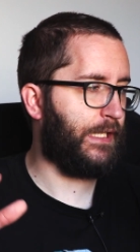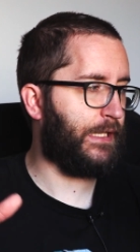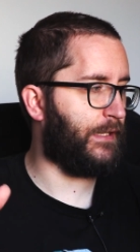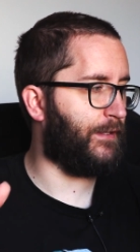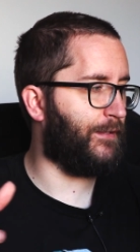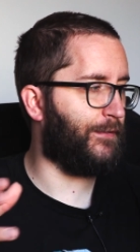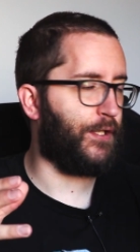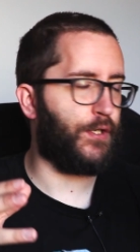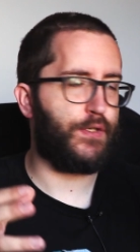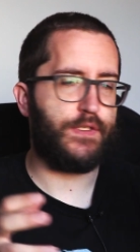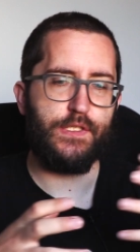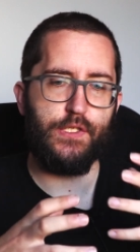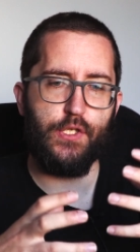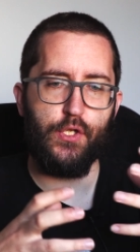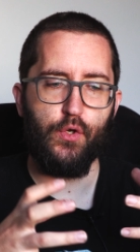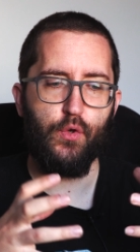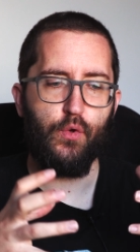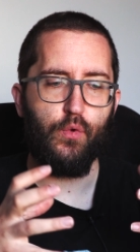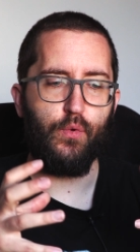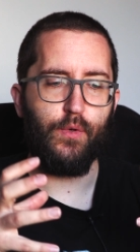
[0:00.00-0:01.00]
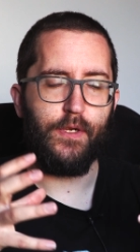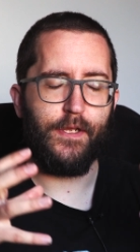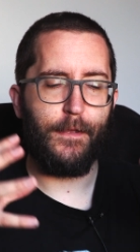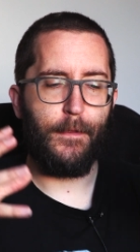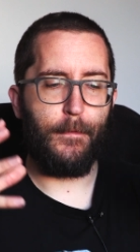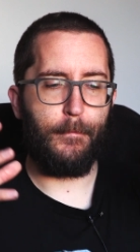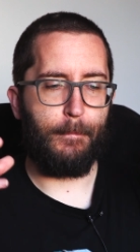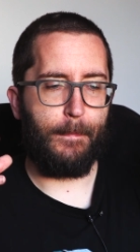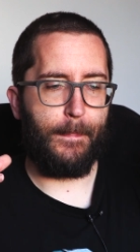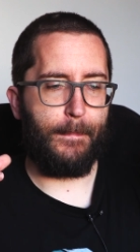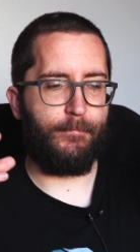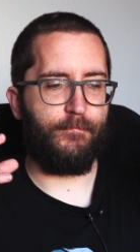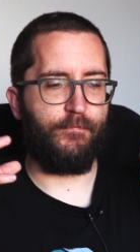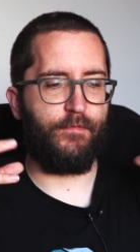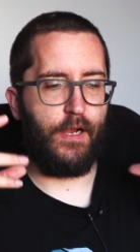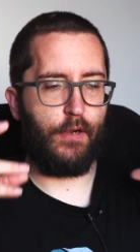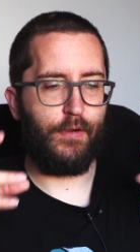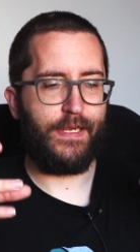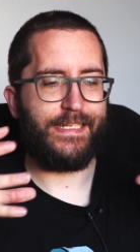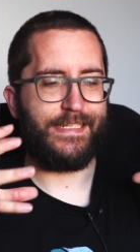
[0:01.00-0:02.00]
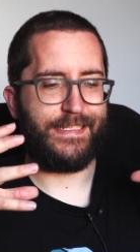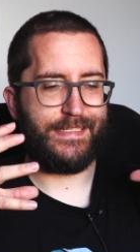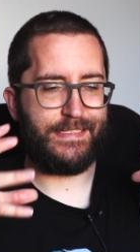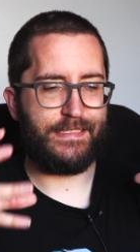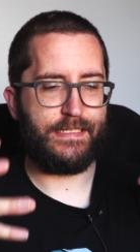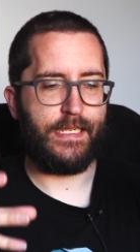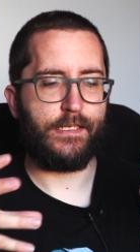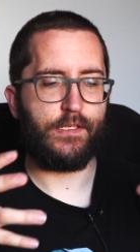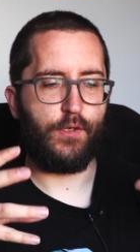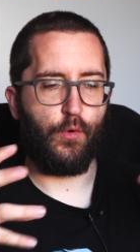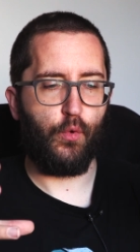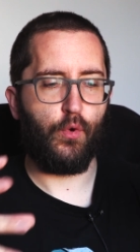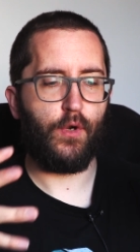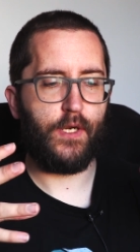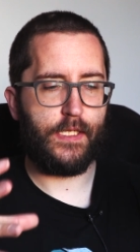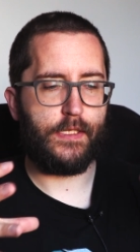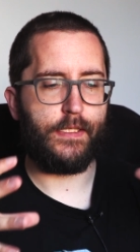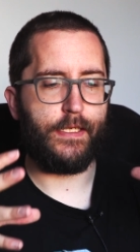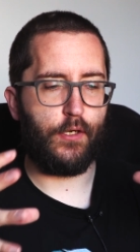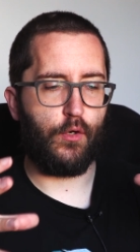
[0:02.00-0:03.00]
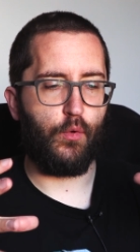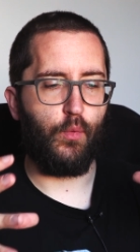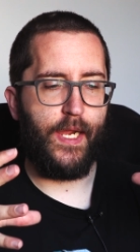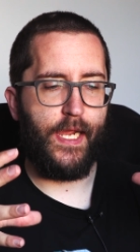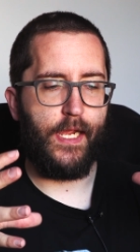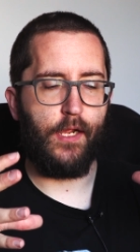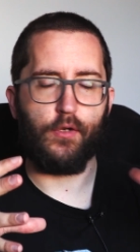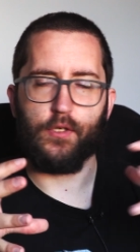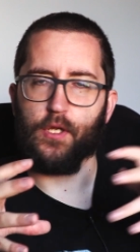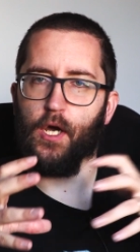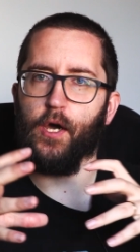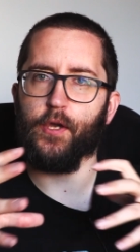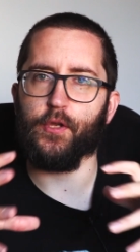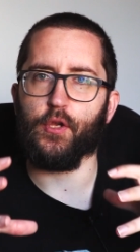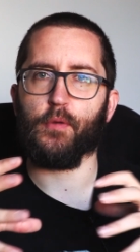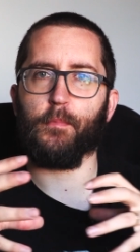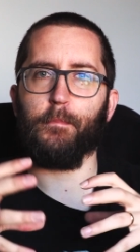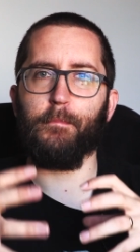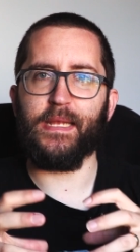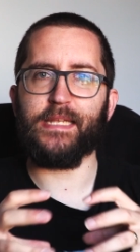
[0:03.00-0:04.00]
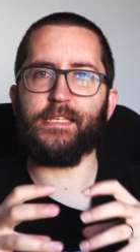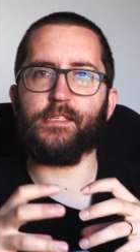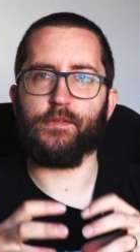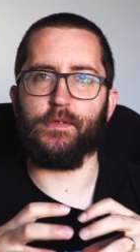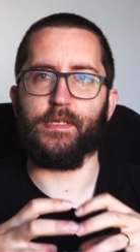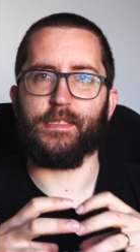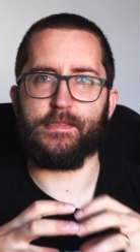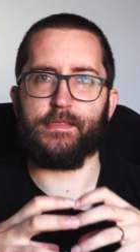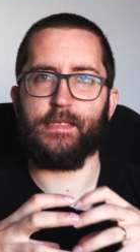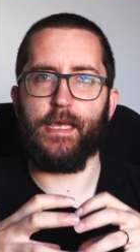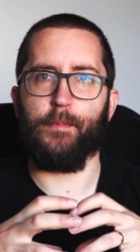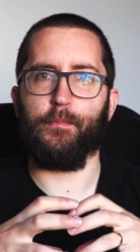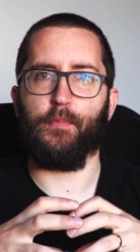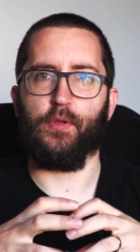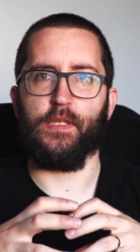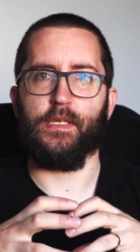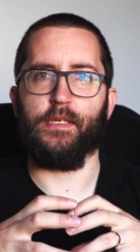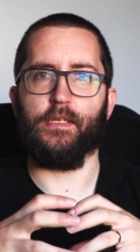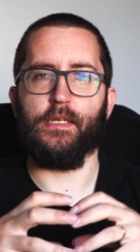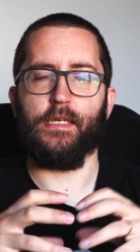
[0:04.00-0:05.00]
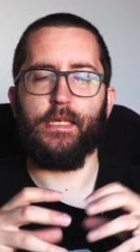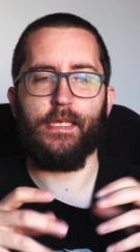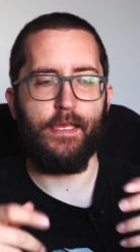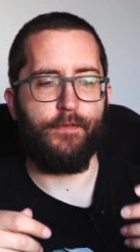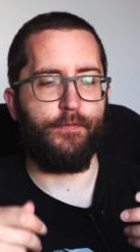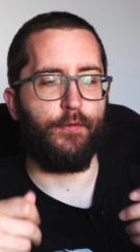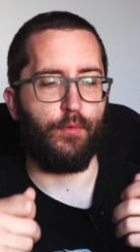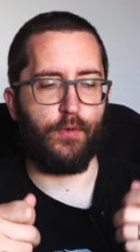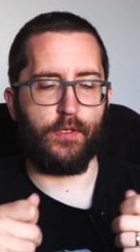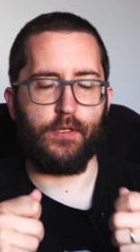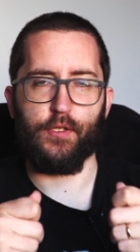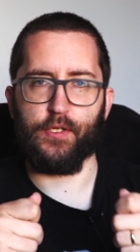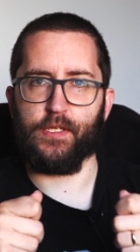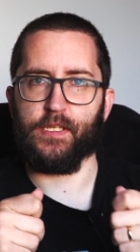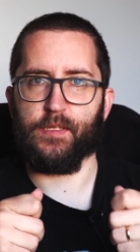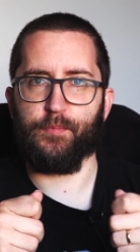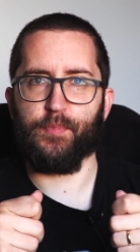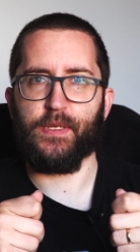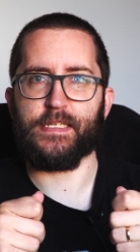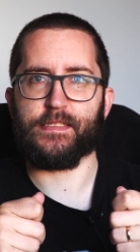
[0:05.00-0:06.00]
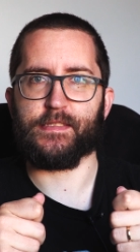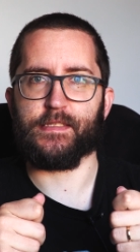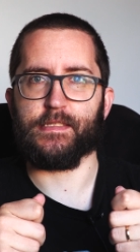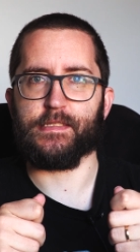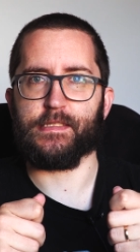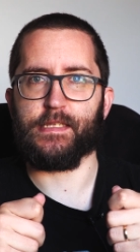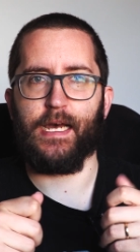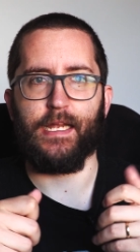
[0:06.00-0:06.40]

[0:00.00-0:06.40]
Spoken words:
there's no very distinct or clear way on how you're meant to assemble it if you were to look at the pieces.